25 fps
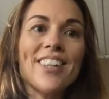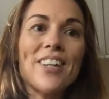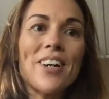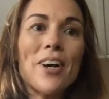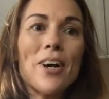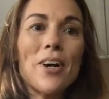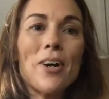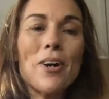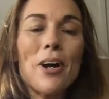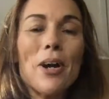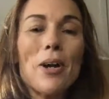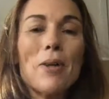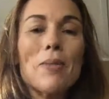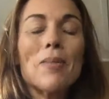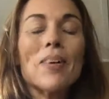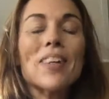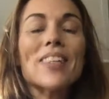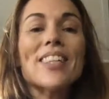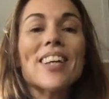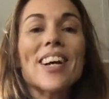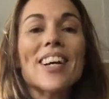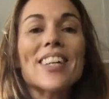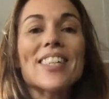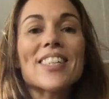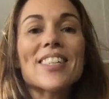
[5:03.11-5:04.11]
All right, we'll
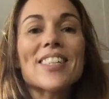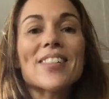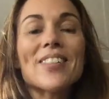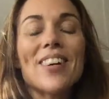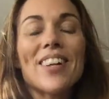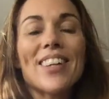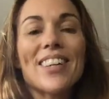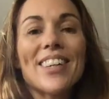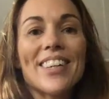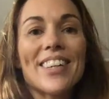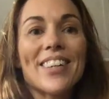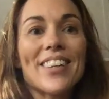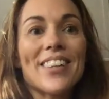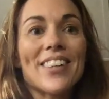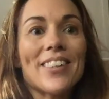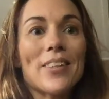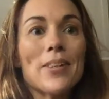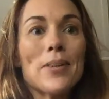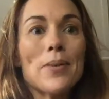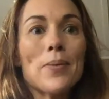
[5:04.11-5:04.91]
talk to you all later.